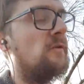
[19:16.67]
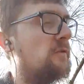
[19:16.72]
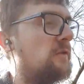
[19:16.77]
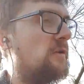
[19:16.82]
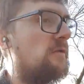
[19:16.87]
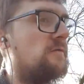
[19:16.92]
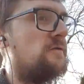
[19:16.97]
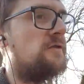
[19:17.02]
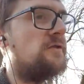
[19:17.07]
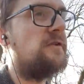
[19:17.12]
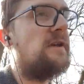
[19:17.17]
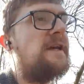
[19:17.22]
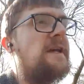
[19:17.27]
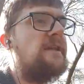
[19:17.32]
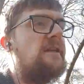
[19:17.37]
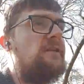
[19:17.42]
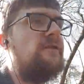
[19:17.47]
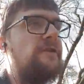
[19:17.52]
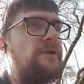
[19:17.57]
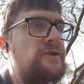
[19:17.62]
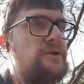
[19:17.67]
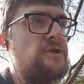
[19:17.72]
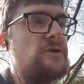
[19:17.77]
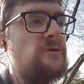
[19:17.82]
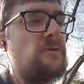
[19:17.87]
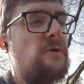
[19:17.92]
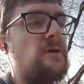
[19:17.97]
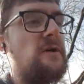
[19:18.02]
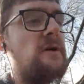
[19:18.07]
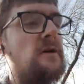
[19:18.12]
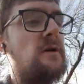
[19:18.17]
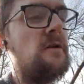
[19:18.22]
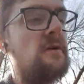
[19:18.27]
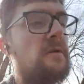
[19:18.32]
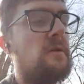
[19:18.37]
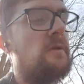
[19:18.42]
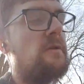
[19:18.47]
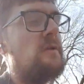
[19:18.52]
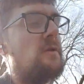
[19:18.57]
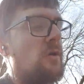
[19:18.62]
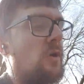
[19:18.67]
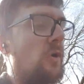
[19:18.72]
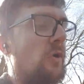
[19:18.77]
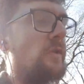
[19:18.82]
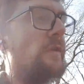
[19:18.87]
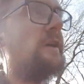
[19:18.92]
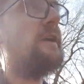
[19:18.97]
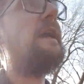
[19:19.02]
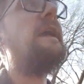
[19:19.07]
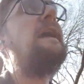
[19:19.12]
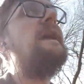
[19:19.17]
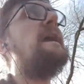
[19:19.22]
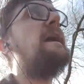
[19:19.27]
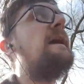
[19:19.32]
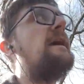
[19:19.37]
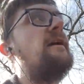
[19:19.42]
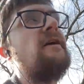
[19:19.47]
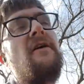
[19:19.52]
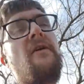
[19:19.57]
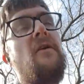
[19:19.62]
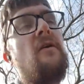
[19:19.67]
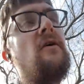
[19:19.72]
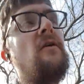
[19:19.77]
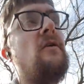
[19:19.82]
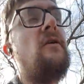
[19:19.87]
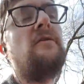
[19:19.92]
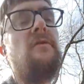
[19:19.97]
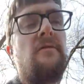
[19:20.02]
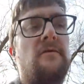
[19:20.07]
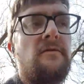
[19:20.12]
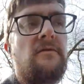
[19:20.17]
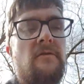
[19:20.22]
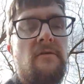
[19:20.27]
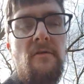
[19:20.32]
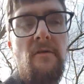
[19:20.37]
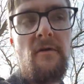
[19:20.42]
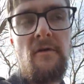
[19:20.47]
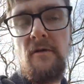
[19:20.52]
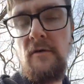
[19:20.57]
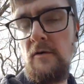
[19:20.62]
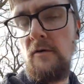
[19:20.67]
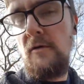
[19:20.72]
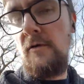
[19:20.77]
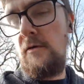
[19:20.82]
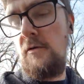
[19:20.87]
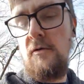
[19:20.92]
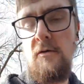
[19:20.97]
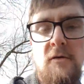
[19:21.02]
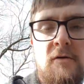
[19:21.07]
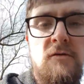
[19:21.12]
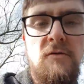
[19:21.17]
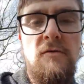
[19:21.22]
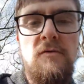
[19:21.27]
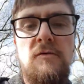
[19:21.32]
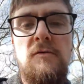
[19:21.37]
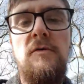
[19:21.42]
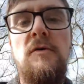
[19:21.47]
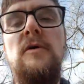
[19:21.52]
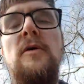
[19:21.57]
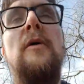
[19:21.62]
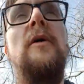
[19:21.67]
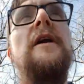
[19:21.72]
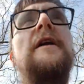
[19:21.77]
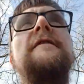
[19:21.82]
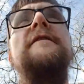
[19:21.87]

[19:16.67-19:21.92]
You've just killed the duke or the king or whatever.